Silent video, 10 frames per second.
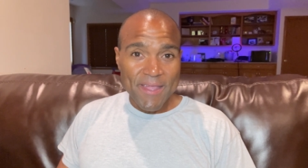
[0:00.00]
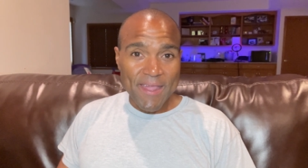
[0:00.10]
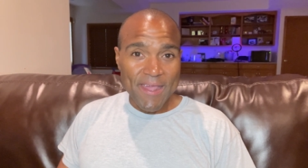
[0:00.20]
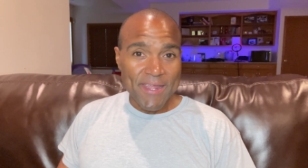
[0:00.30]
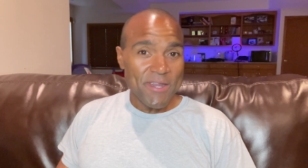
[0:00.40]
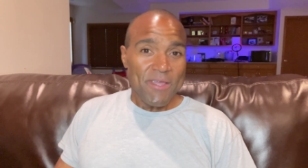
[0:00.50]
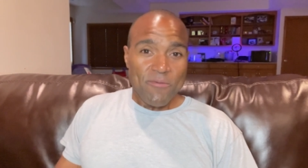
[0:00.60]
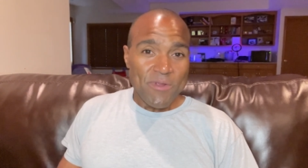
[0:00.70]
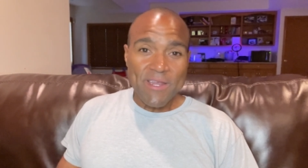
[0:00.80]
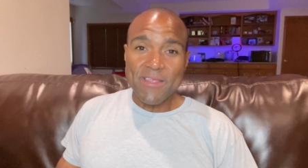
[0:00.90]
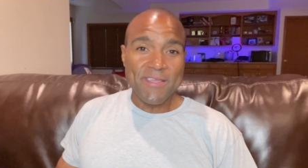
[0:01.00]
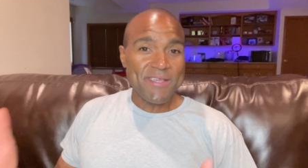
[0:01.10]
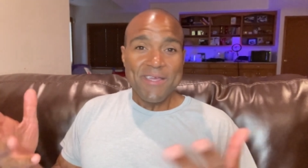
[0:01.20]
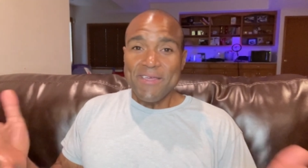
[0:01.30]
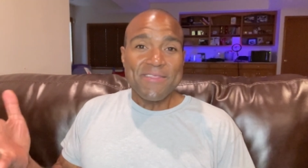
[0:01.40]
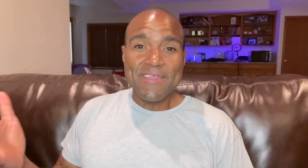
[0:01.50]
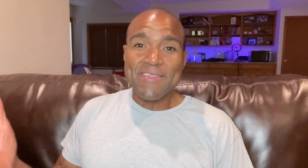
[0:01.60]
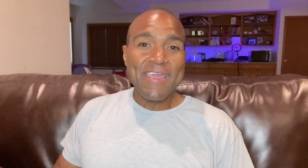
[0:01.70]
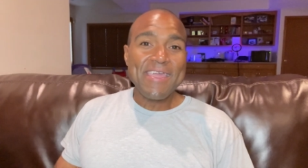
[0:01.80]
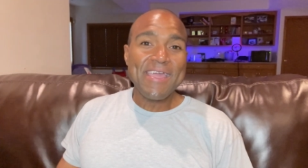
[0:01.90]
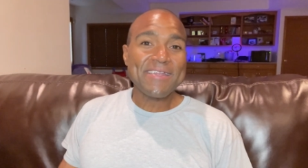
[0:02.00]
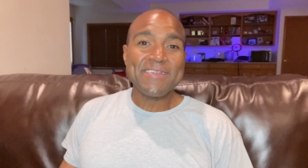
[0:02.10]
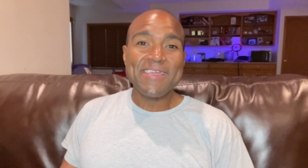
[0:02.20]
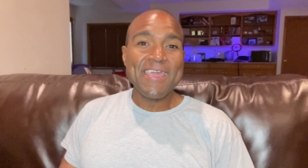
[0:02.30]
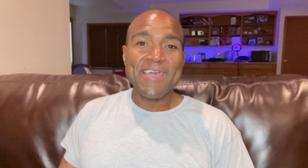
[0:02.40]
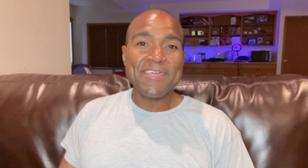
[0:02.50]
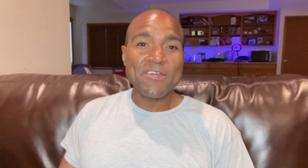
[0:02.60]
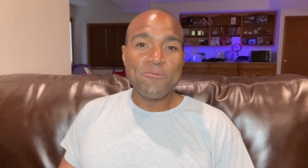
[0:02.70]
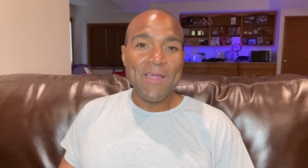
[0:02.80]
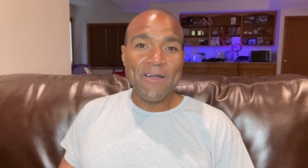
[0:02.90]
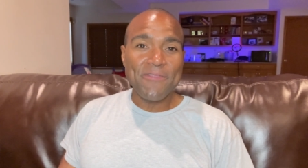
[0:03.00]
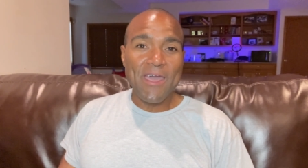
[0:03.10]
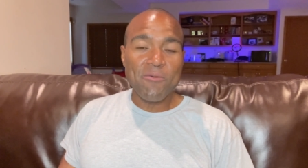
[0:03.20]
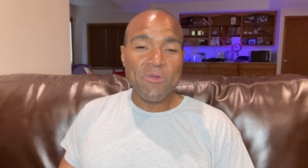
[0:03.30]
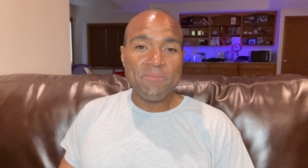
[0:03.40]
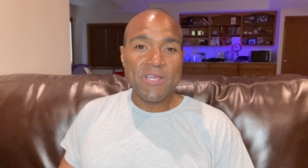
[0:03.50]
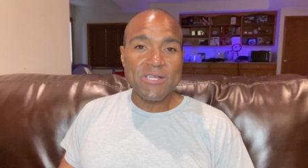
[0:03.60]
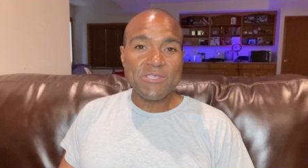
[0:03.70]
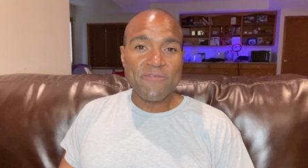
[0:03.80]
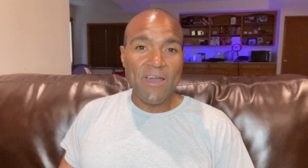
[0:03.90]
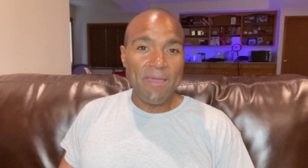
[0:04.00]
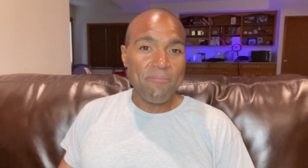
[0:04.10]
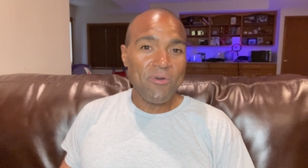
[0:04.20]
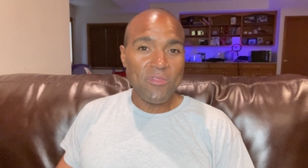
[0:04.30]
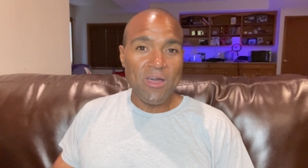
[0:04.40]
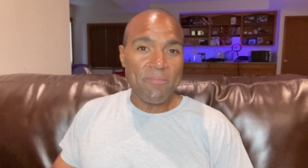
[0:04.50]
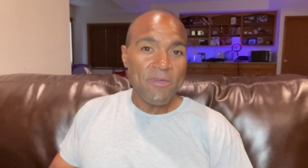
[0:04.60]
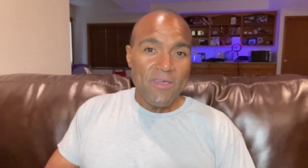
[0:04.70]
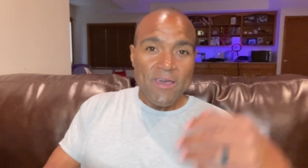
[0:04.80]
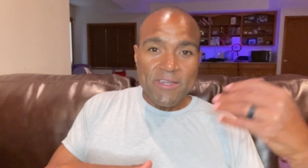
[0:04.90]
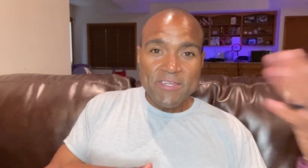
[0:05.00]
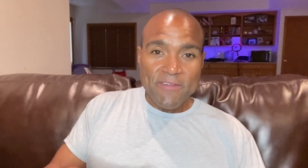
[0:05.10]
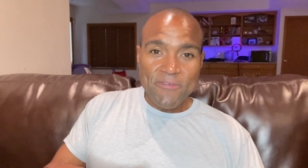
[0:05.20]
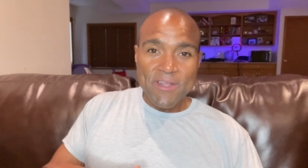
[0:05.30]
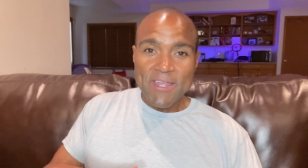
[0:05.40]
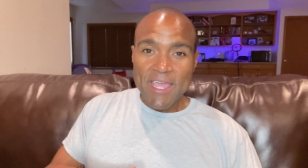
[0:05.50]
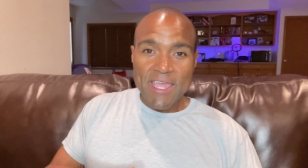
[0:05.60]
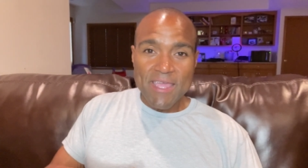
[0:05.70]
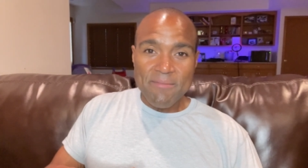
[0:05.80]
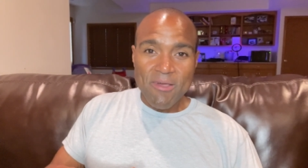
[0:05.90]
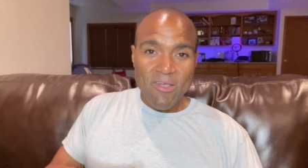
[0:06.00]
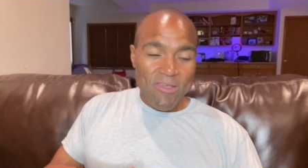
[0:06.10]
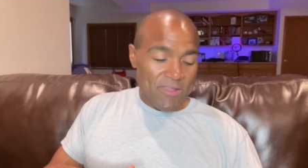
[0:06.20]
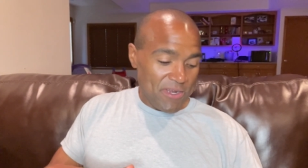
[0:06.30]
And when they can't get around that one, because if I pull up a different name,